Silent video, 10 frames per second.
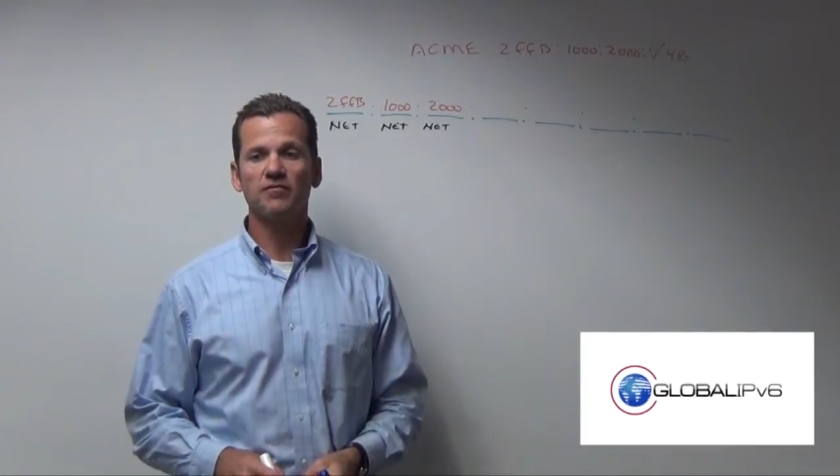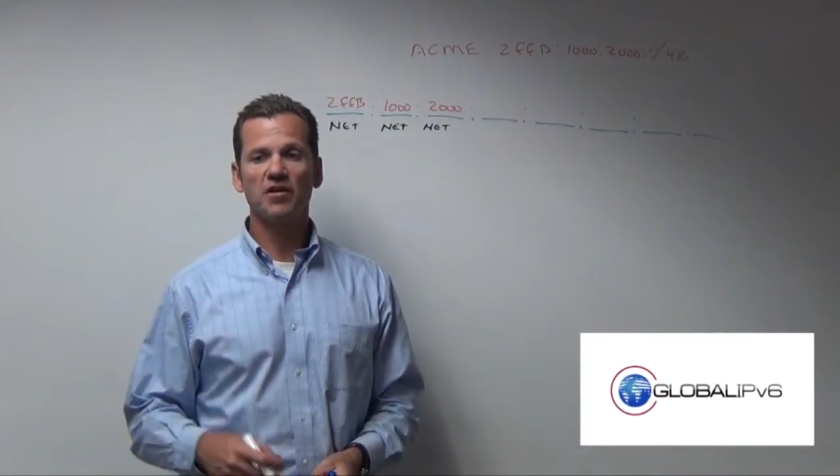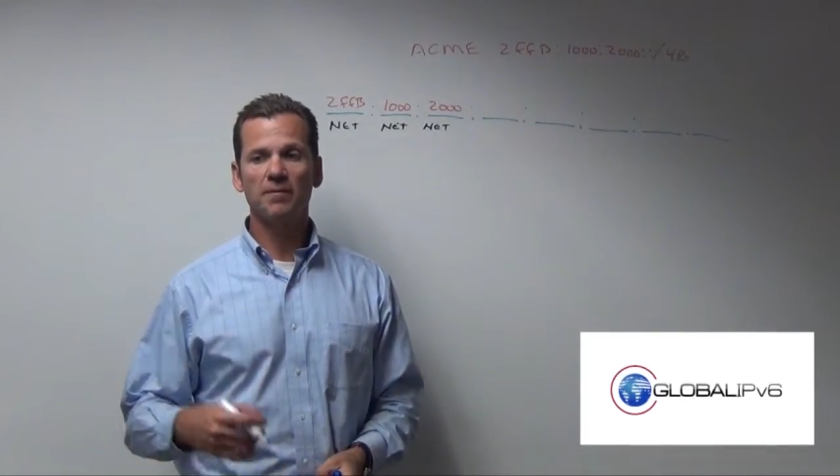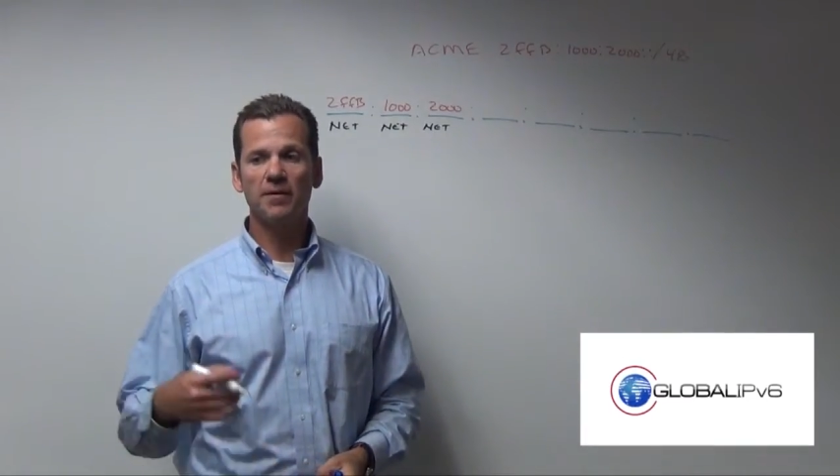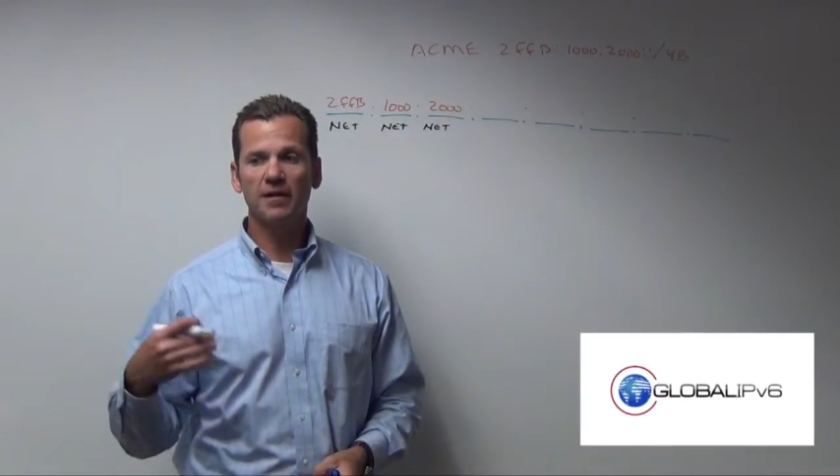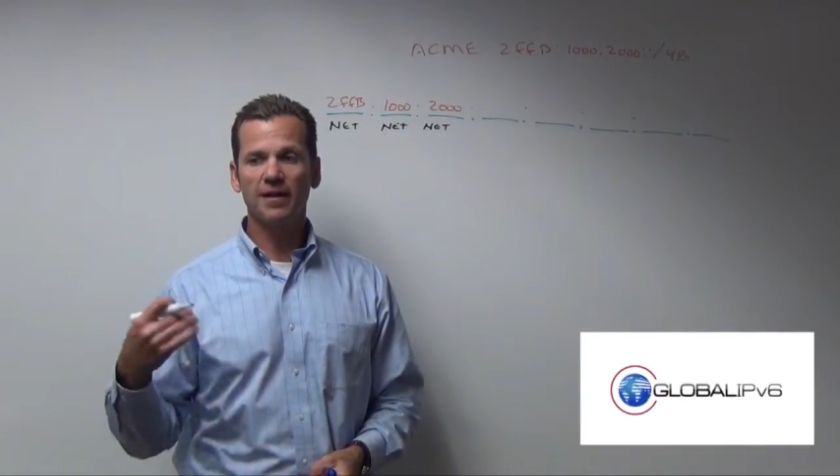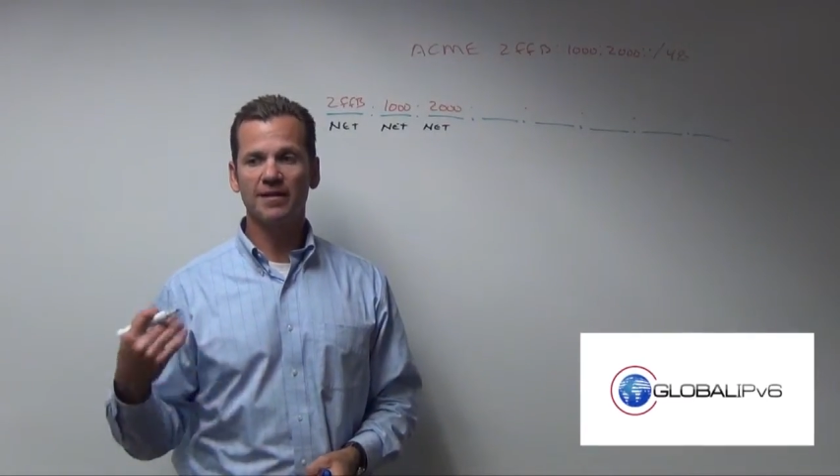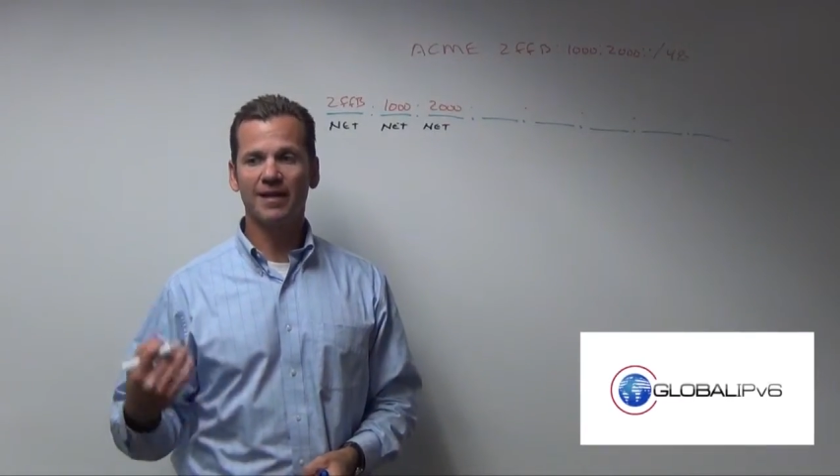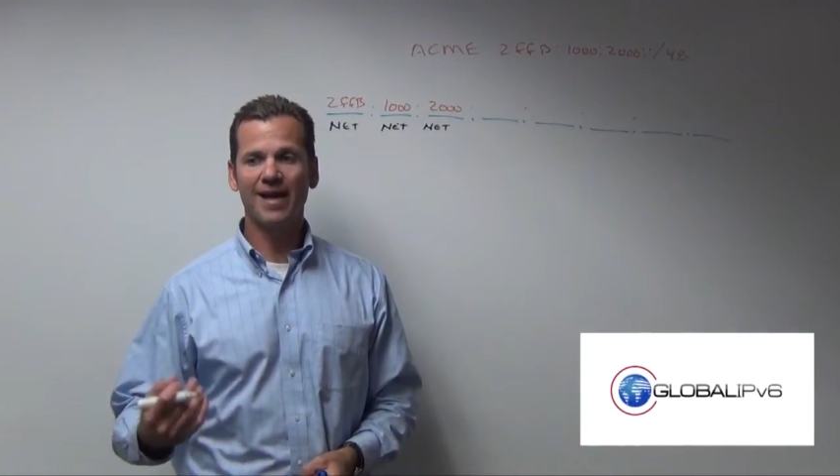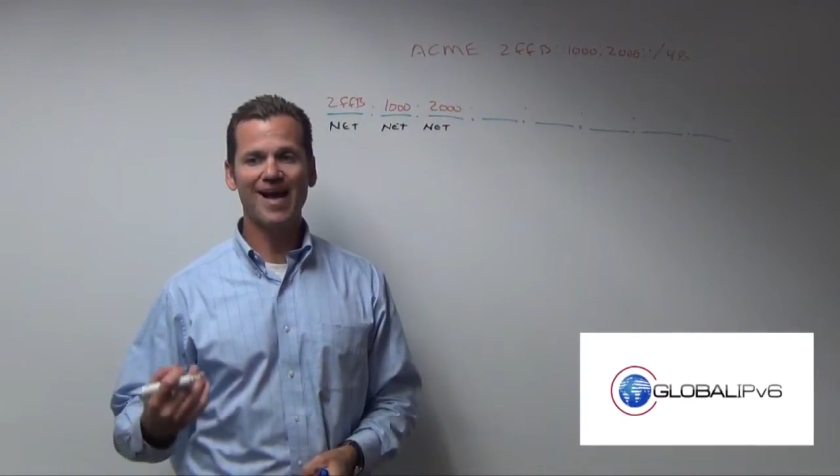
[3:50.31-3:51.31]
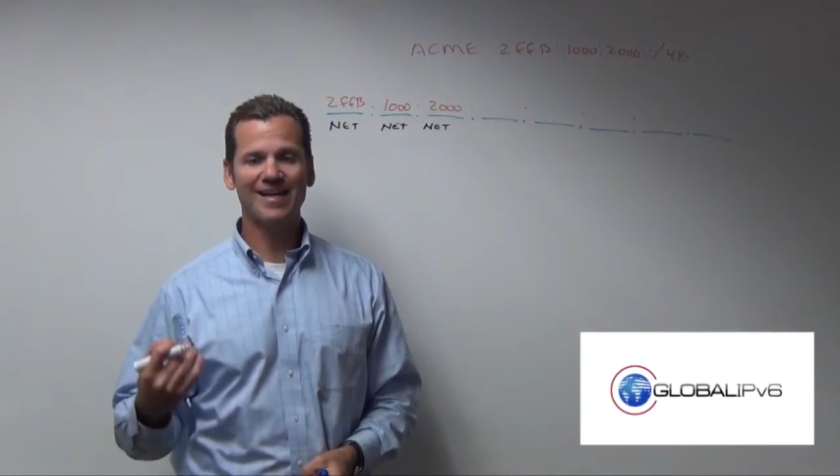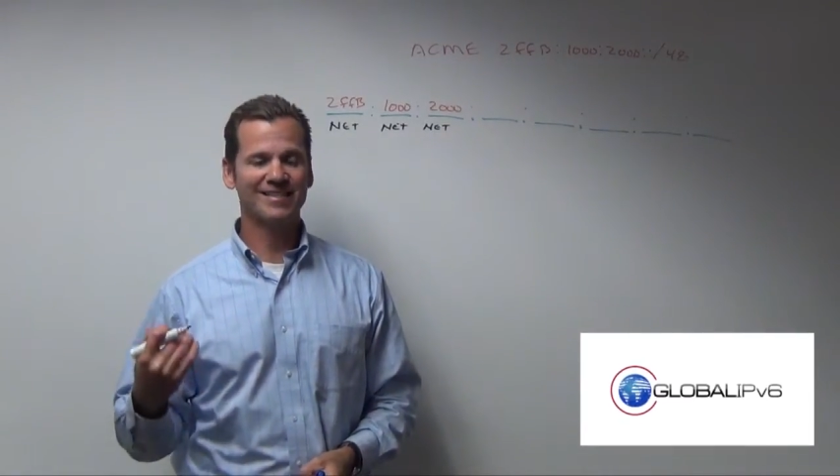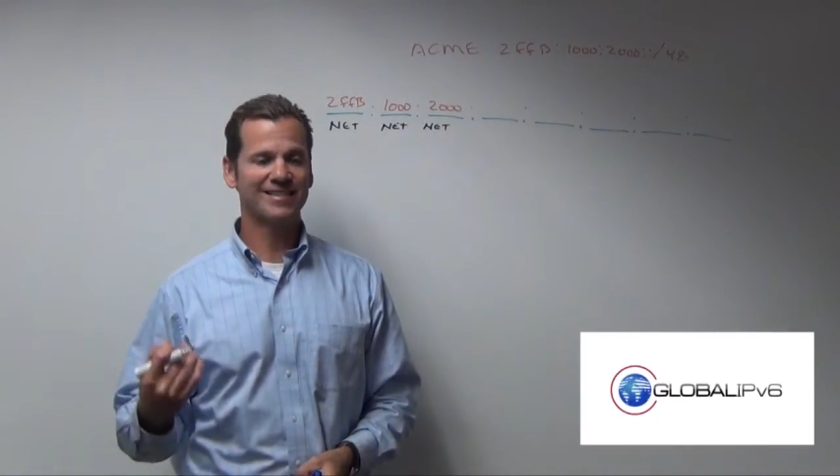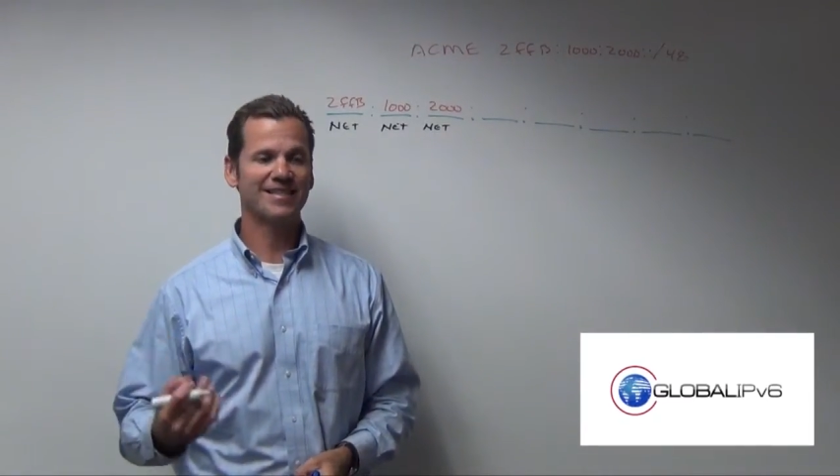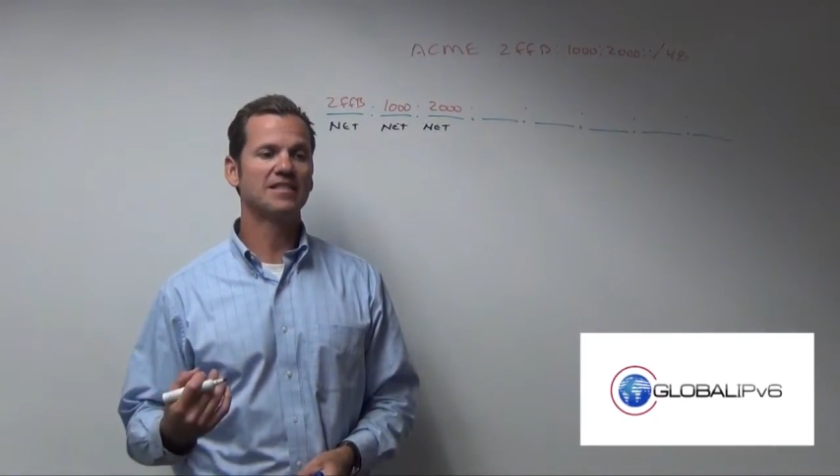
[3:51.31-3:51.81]
typically the
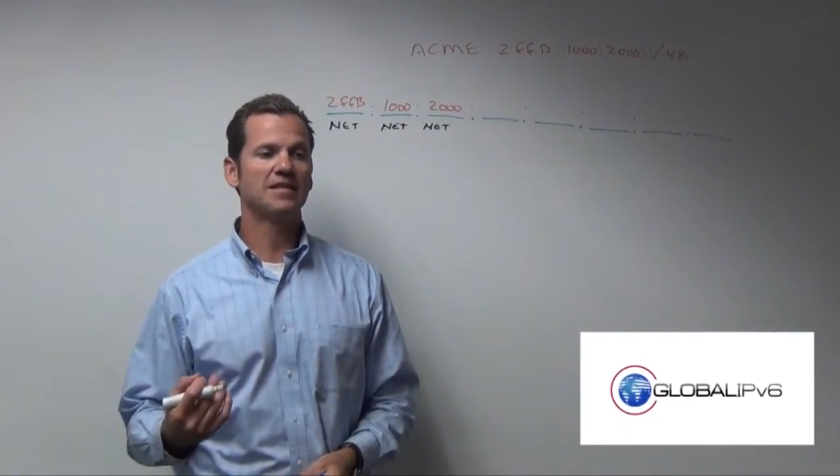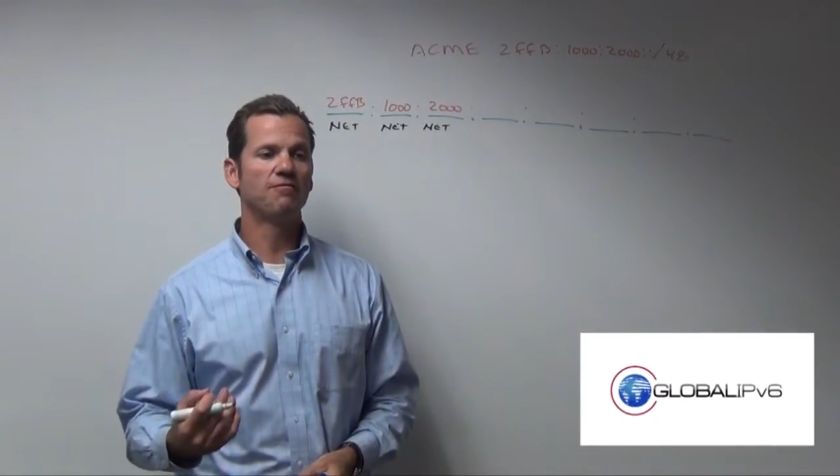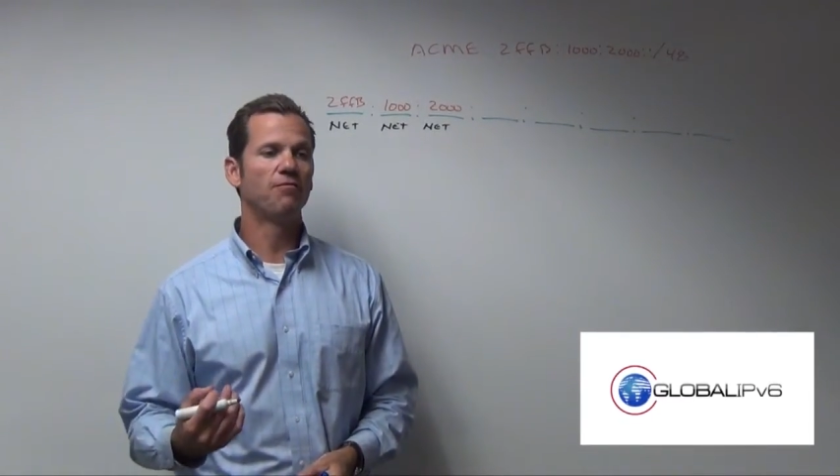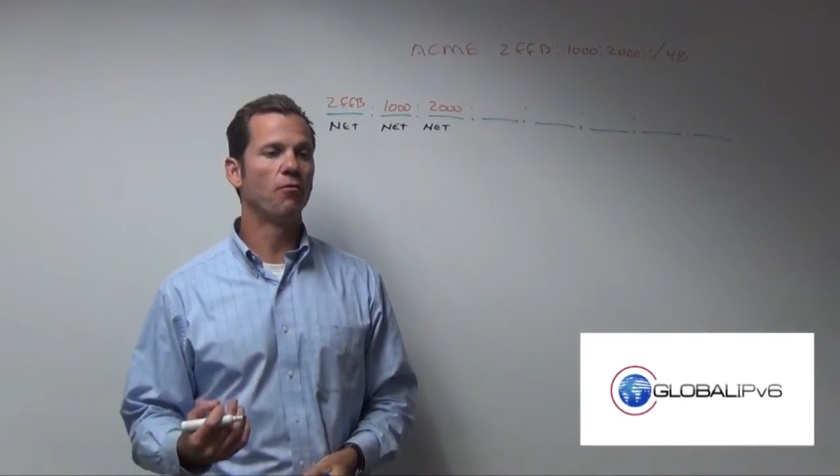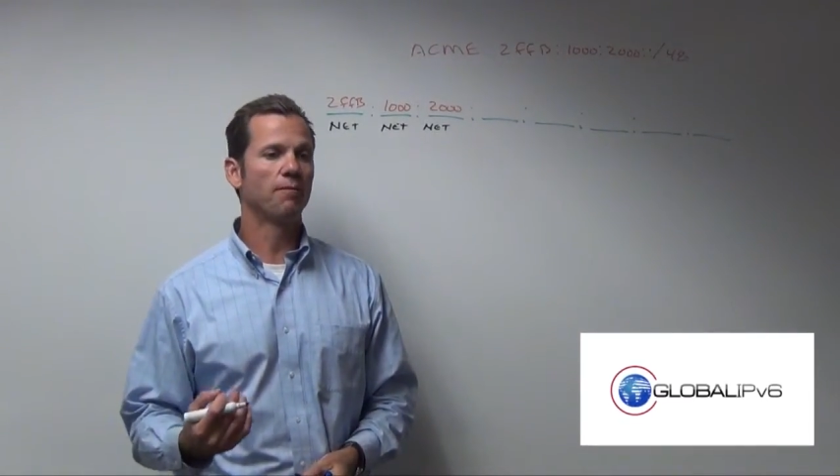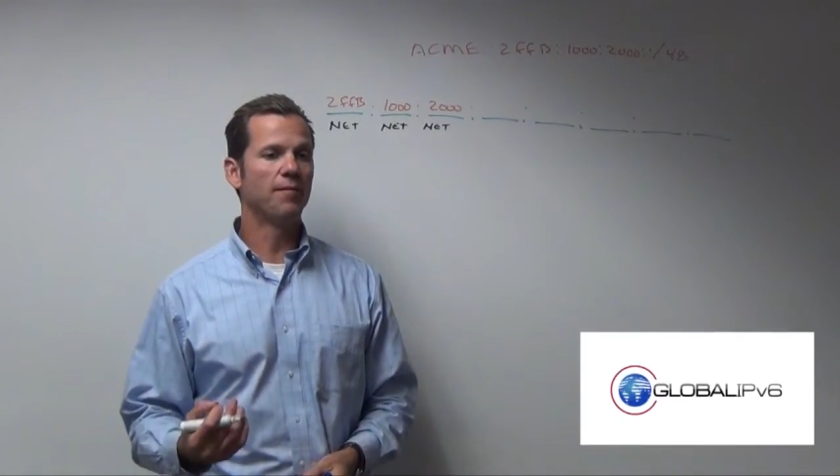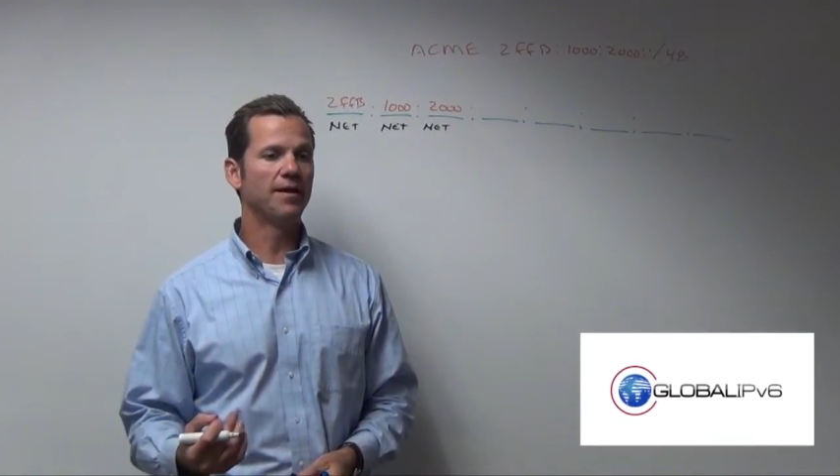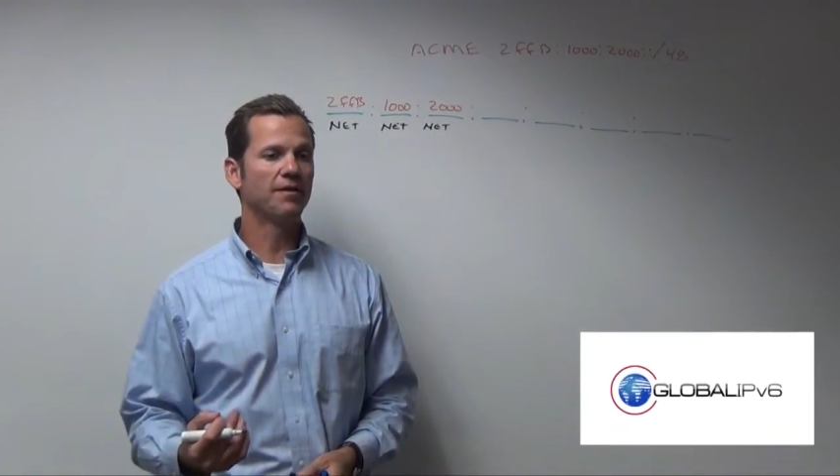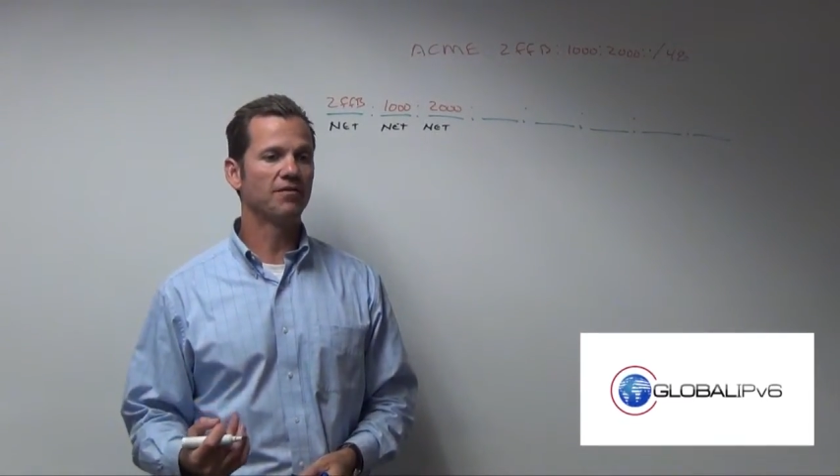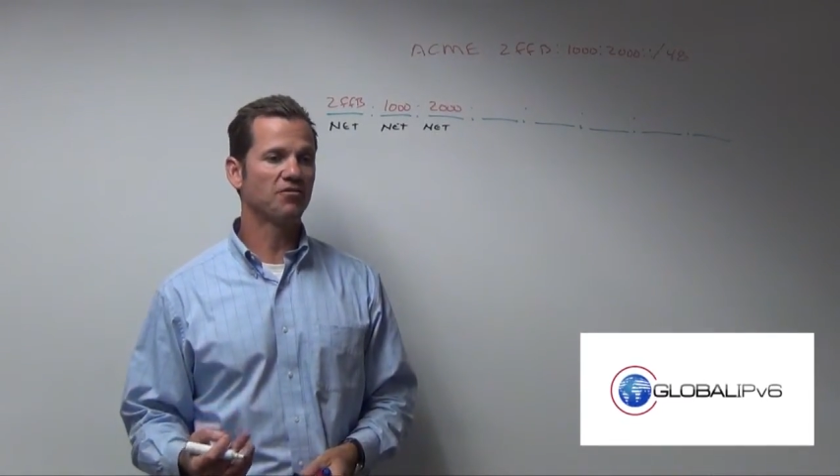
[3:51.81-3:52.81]
last 64 bits,